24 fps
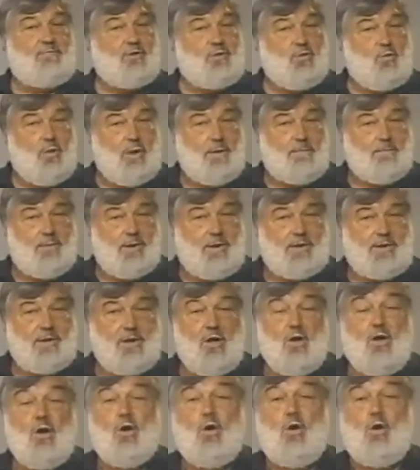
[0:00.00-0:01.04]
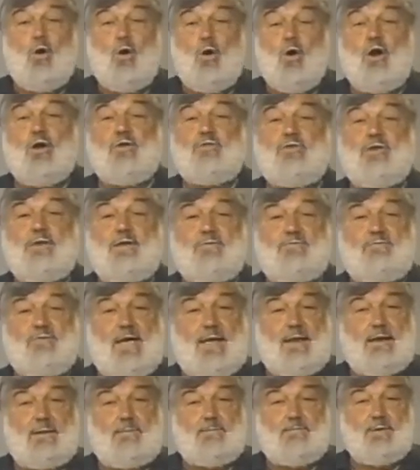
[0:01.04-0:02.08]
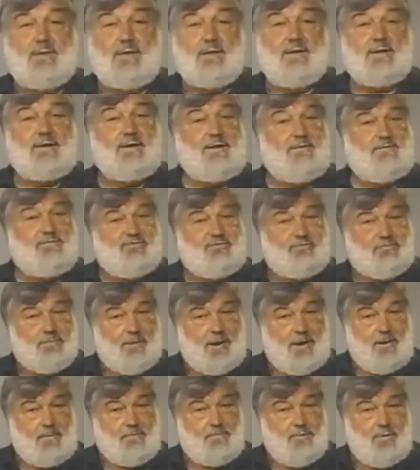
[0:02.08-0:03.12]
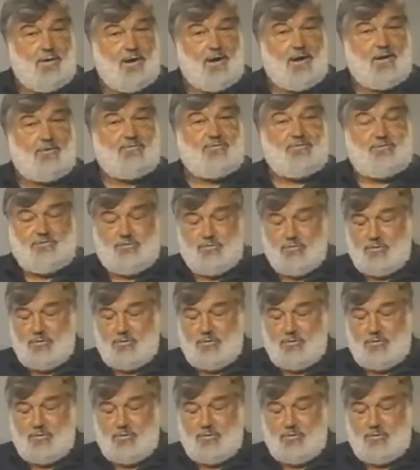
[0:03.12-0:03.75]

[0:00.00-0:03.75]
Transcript: of equipment or the availability of spare parts,